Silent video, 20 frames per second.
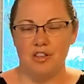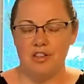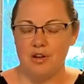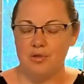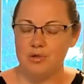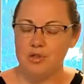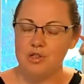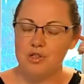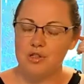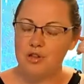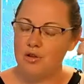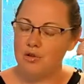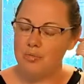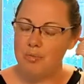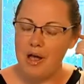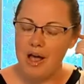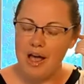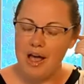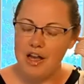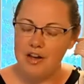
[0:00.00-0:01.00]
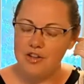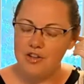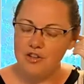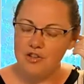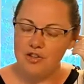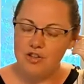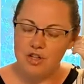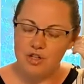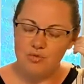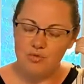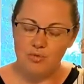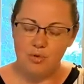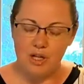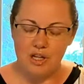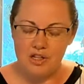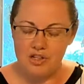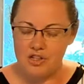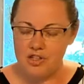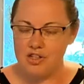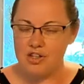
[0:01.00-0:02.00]
was so bad you just
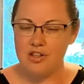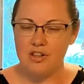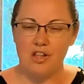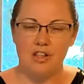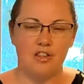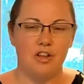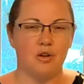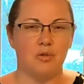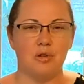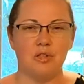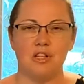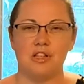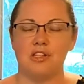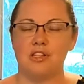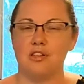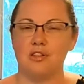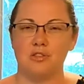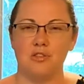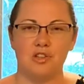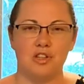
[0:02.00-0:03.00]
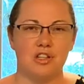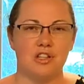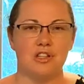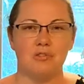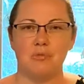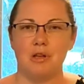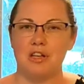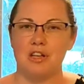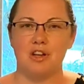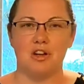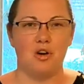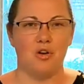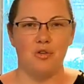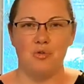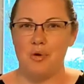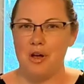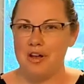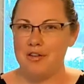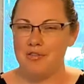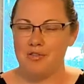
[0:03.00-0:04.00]
wished that there was a solution to make it go
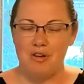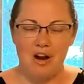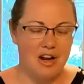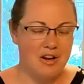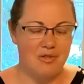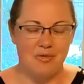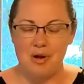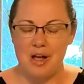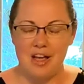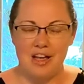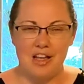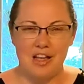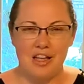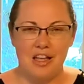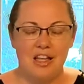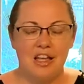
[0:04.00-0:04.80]
away right away?